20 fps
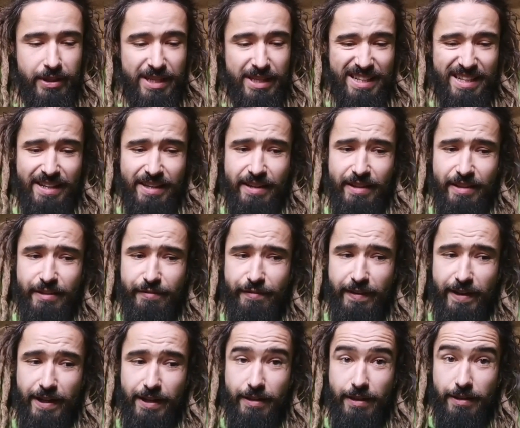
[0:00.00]
was already
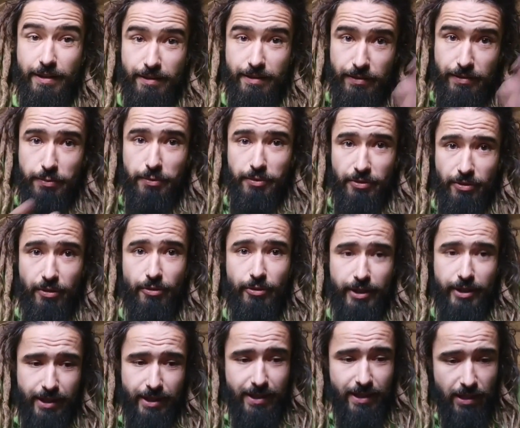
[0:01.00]
half an hour
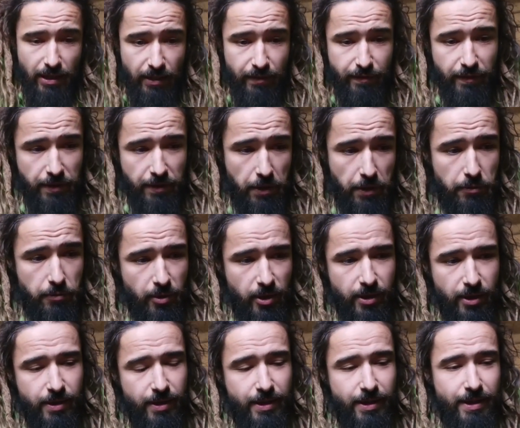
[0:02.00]

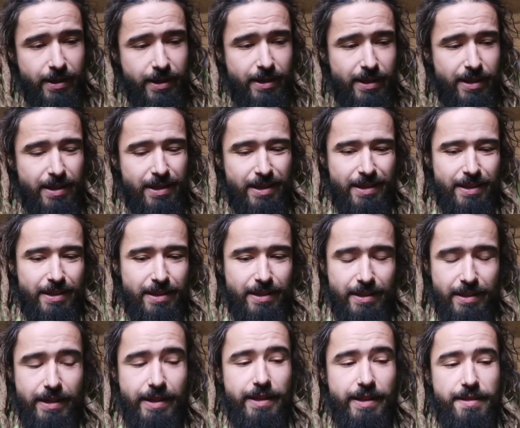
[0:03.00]
and the app cut
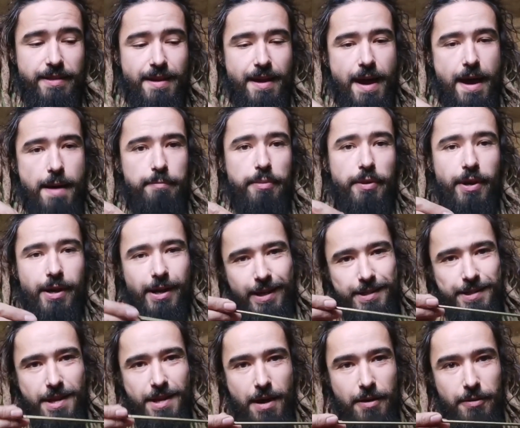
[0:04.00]
off the
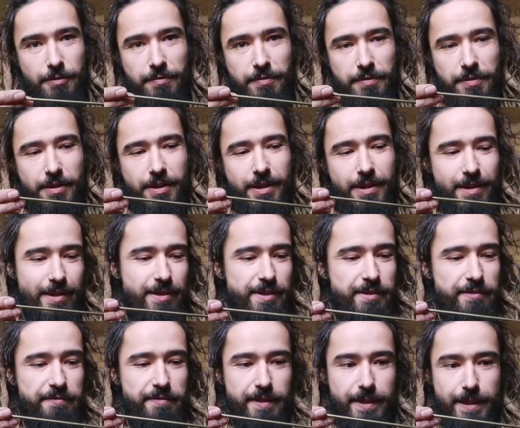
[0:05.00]
video,
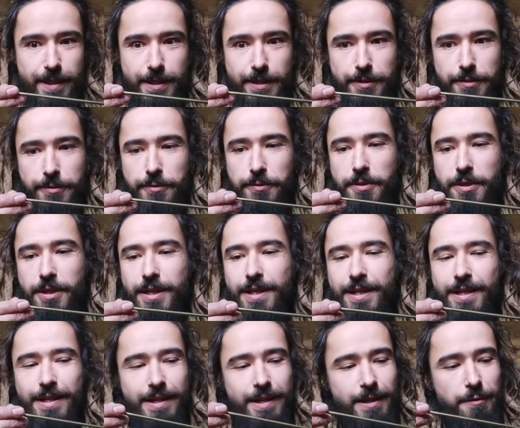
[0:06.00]
which gave me a
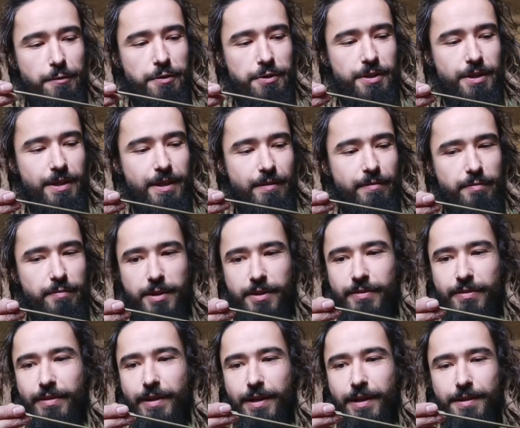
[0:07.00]
second time
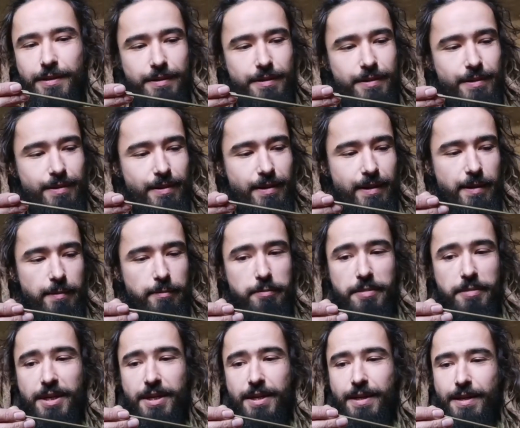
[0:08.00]

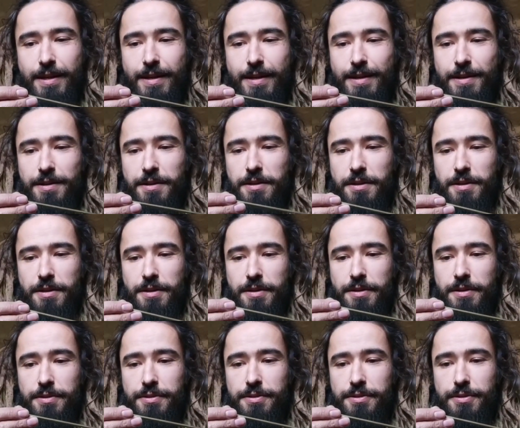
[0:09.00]
to
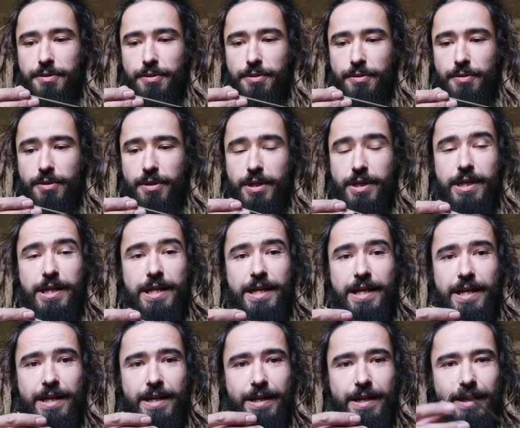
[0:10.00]
eat a snack
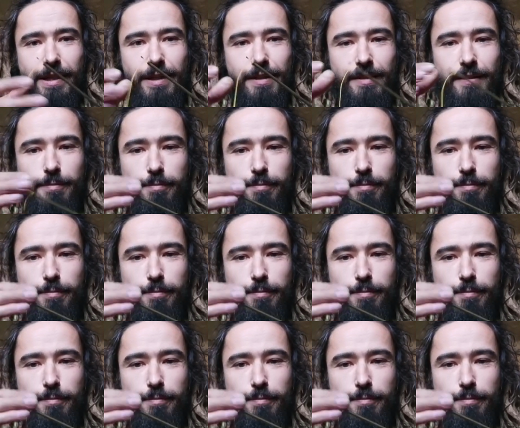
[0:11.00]
and